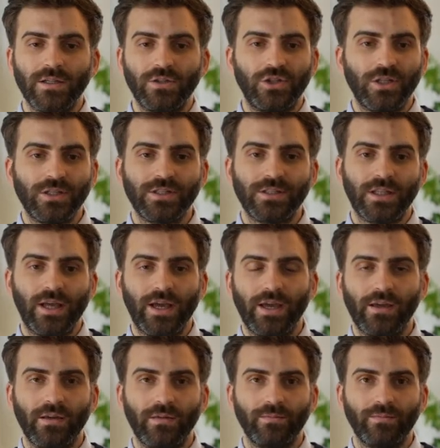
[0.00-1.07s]
just
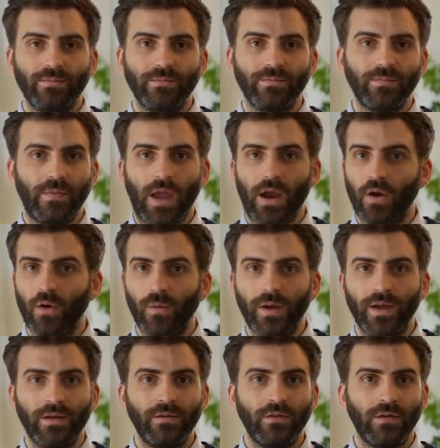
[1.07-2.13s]
like
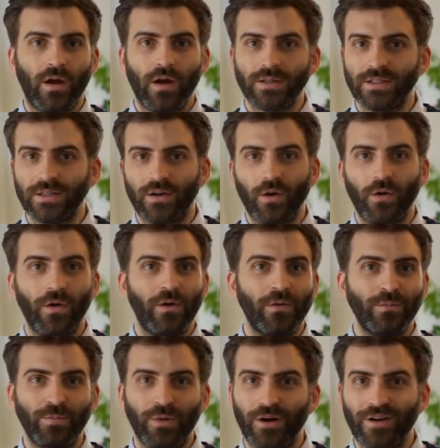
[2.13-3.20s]
heroin,
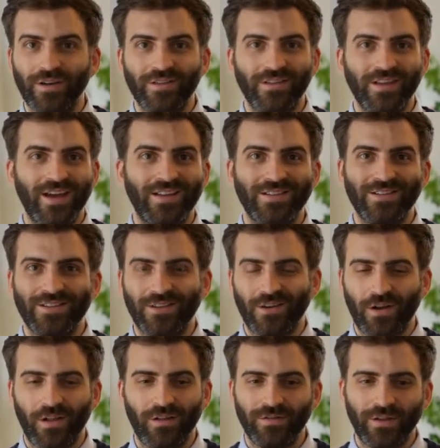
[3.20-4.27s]
oxycodone, Percocets,
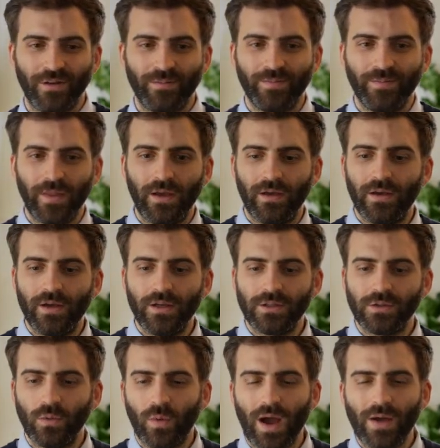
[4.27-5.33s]
all of them.
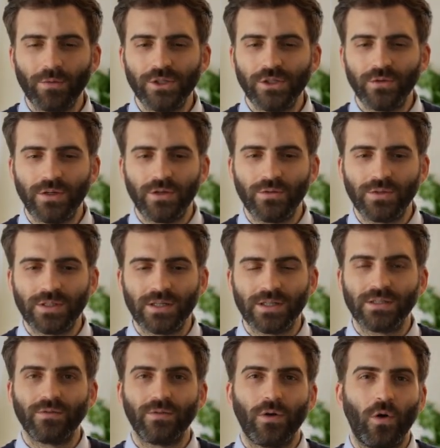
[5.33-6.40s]
So why would you use
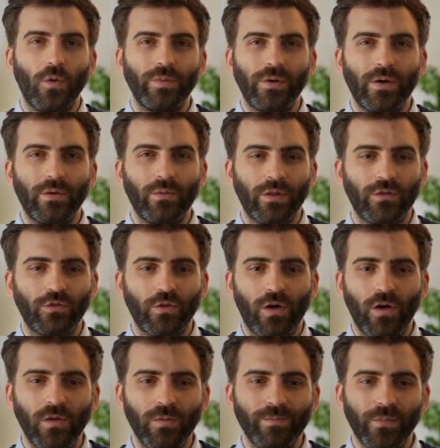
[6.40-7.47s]
this for opioid
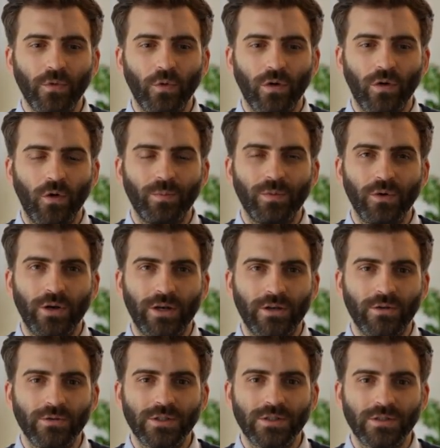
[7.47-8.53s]
withdrawal or opioid
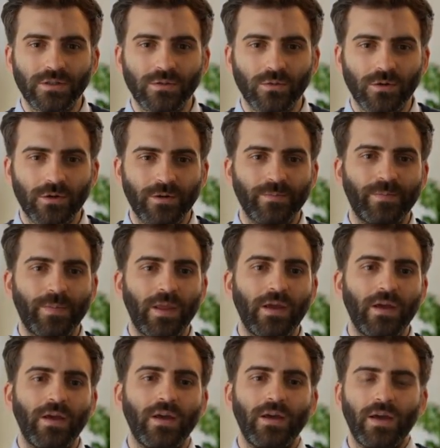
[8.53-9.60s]
use disorder?
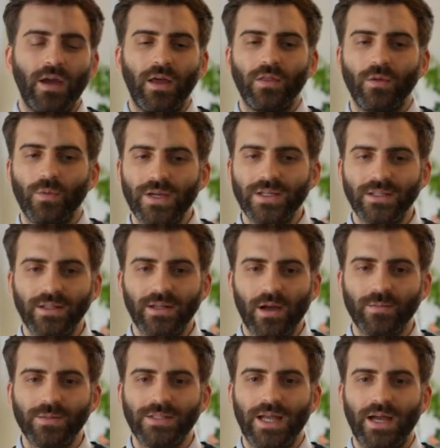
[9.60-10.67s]
And the reason
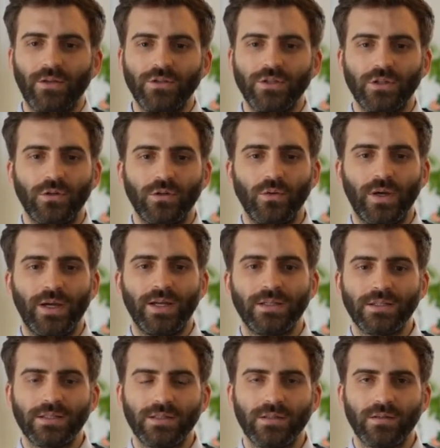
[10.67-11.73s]
comes down to
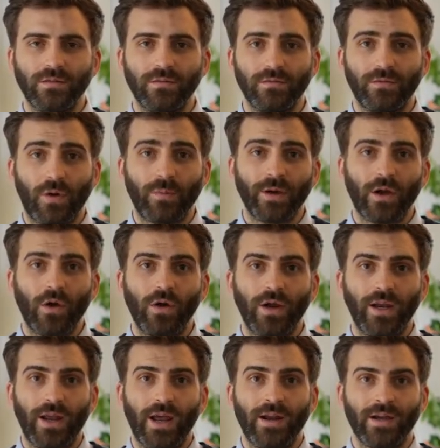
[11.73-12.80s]
its
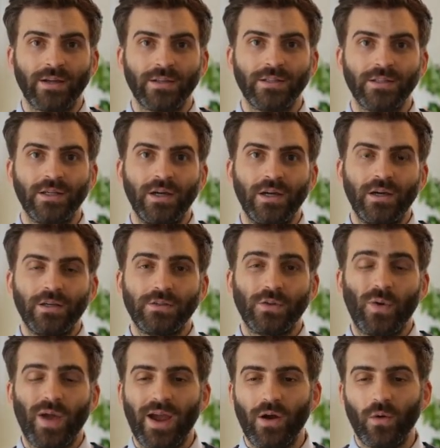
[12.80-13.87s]
pharmacokinetics.
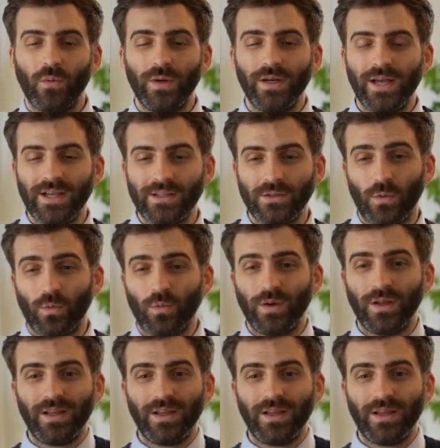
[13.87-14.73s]
So heroin has a really